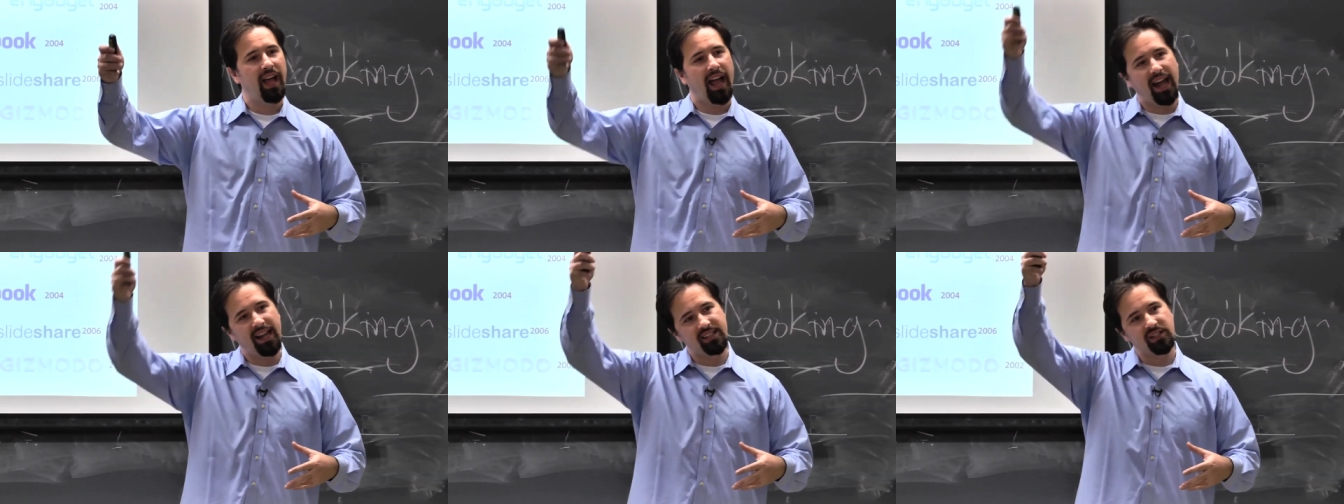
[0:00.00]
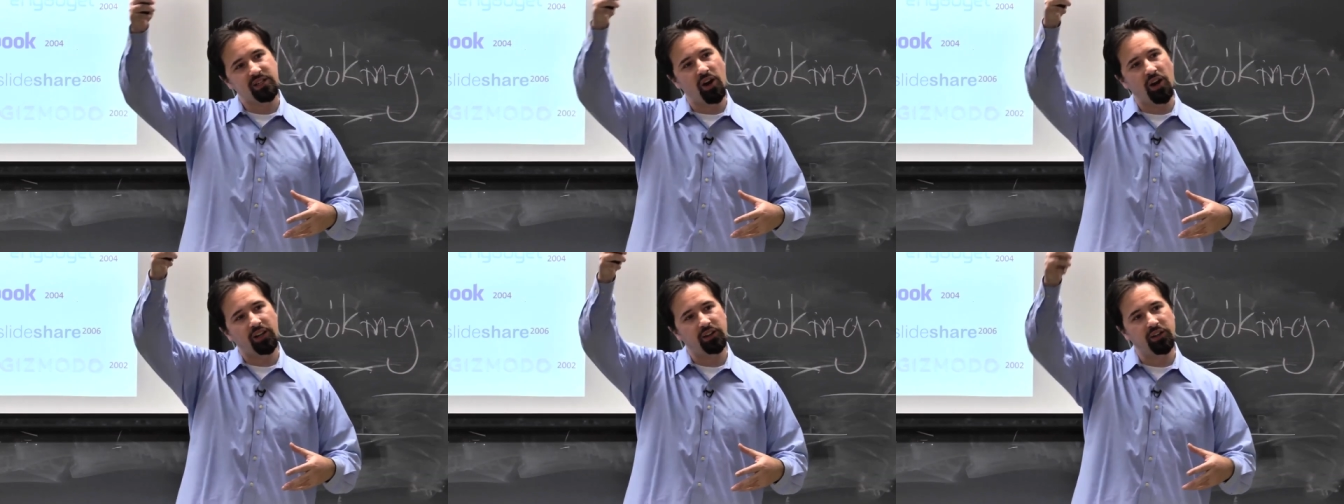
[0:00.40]
and
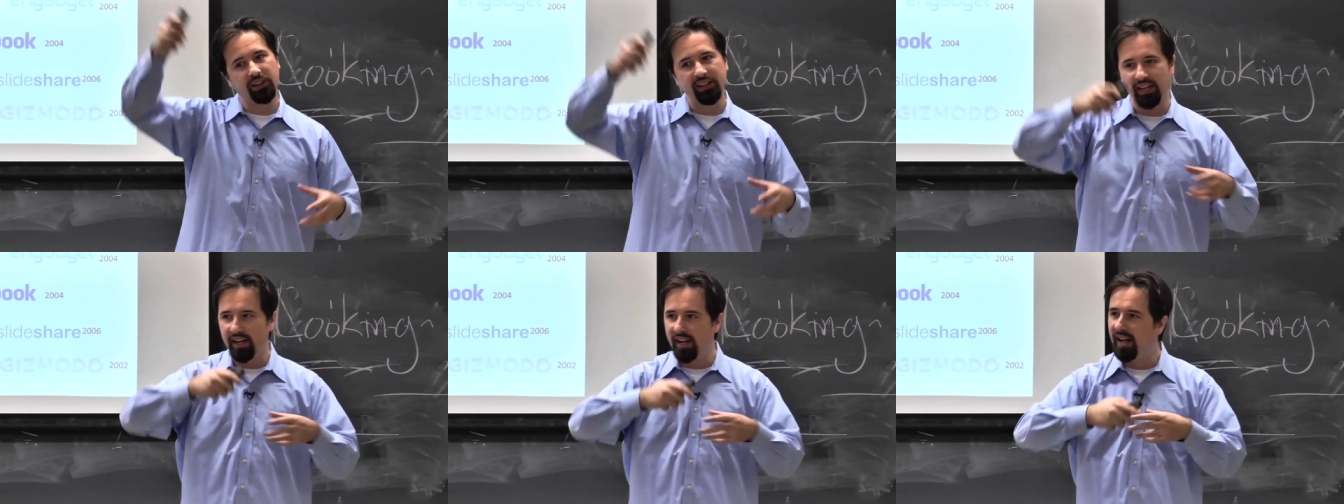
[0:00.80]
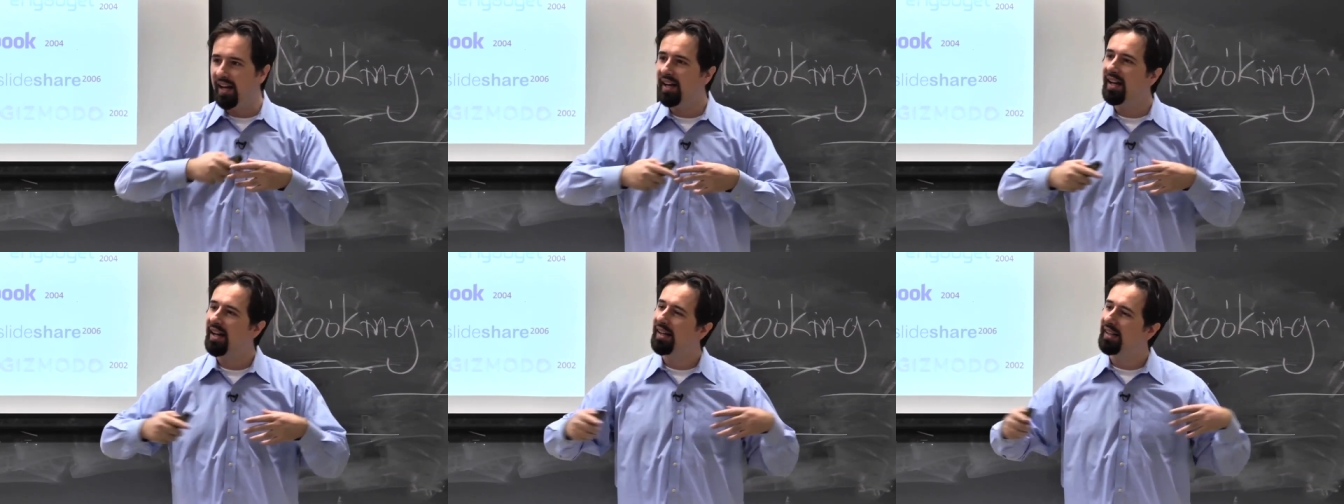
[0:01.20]
start looking
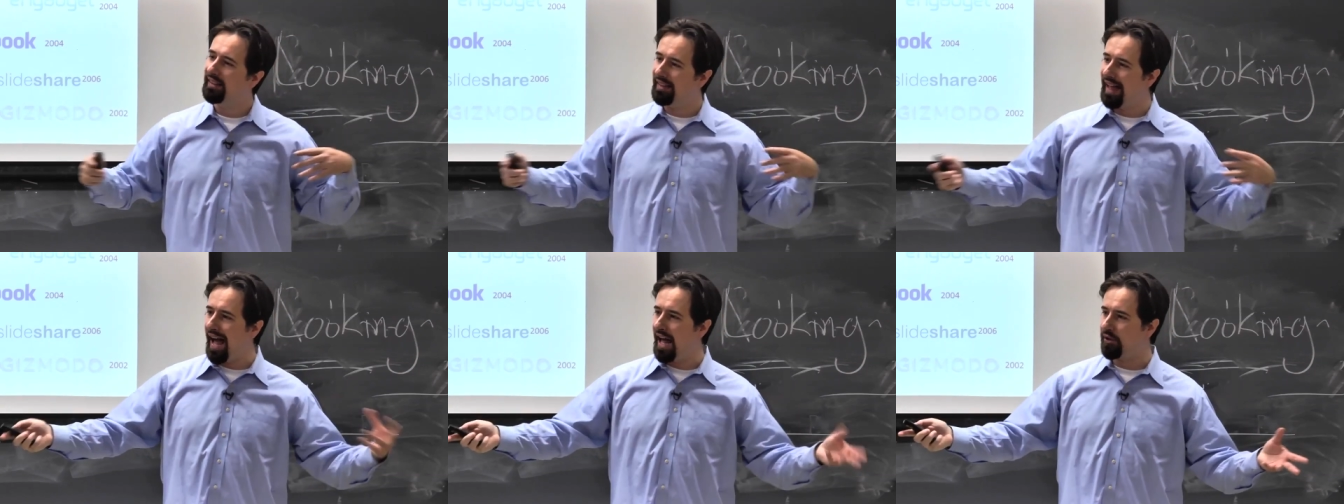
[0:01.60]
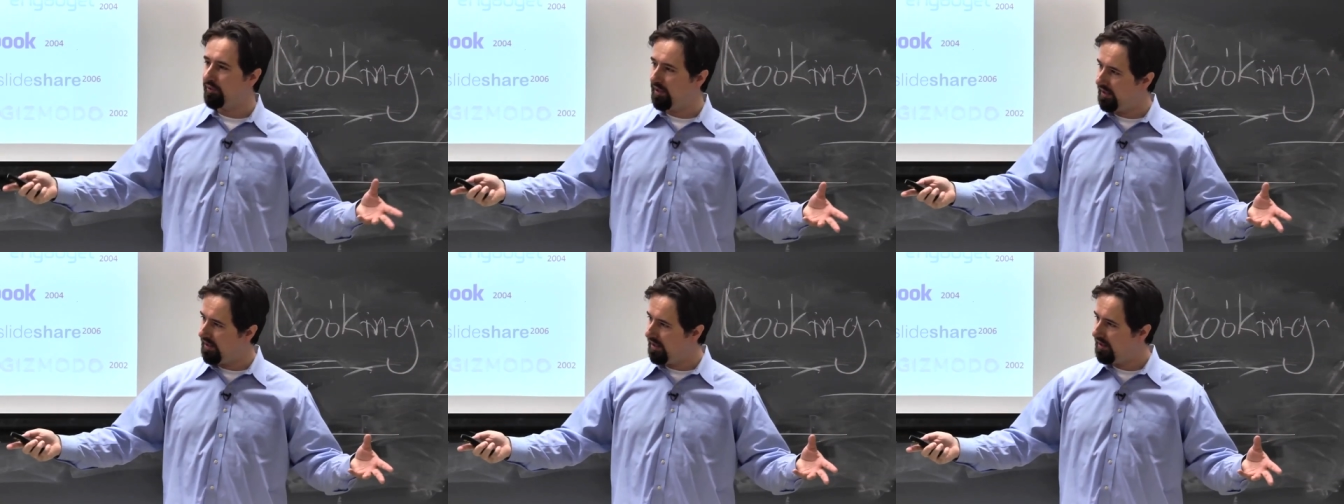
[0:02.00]

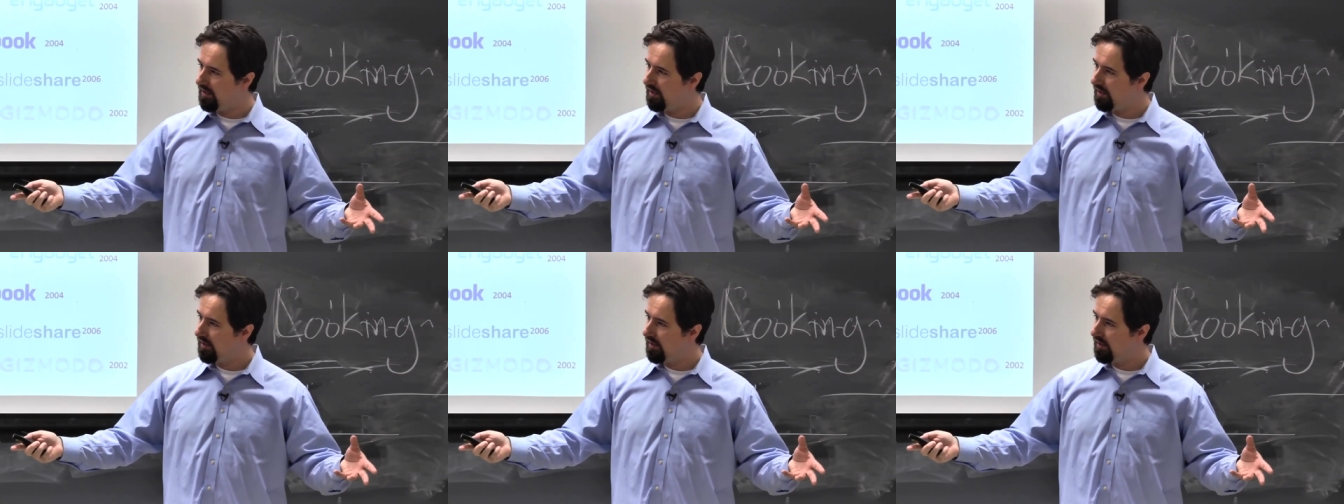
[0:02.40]
laterally.